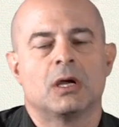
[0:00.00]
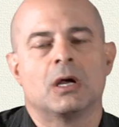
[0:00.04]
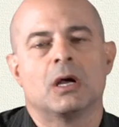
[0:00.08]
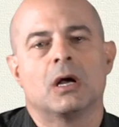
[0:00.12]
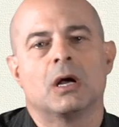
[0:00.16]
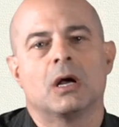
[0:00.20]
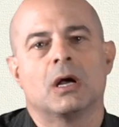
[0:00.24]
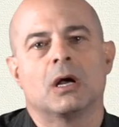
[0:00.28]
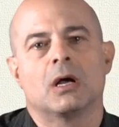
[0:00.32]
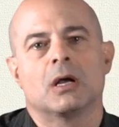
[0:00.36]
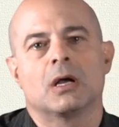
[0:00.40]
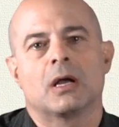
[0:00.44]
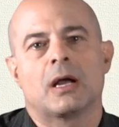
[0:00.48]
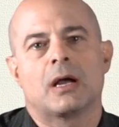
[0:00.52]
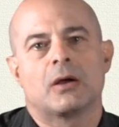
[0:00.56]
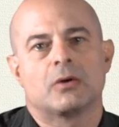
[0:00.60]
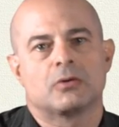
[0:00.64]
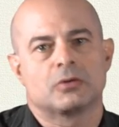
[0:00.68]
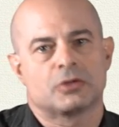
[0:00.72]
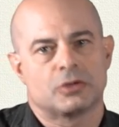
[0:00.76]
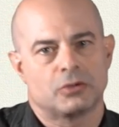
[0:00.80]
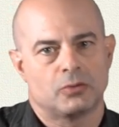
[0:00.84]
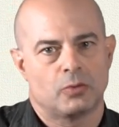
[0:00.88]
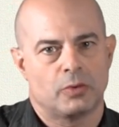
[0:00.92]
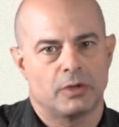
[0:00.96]
how
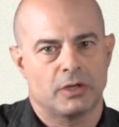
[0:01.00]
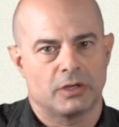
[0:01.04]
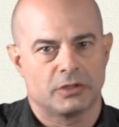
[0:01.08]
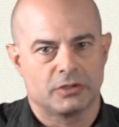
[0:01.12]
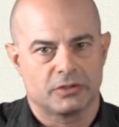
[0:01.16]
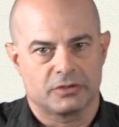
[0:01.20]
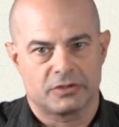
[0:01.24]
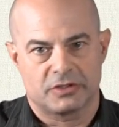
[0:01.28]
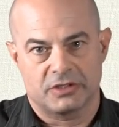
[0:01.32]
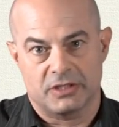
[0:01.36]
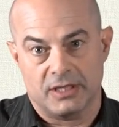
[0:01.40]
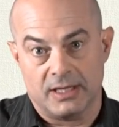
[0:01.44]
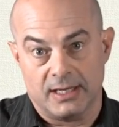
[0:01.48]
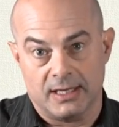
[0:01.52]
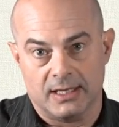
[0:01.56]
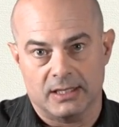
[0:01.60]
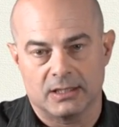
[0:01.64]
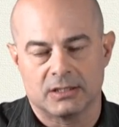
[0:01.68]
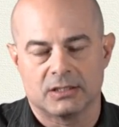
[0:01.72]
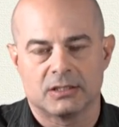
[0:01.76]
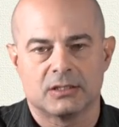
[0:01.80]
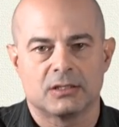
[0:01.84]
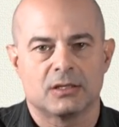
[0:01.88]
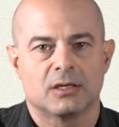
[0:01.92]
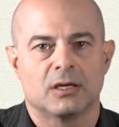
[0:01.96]
should we
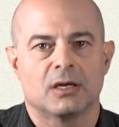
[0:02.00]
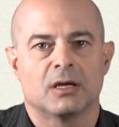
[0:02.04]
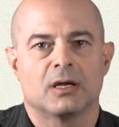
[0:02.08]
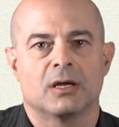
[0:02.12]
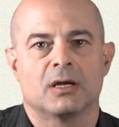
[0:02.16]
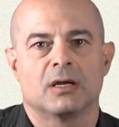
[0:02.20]
understand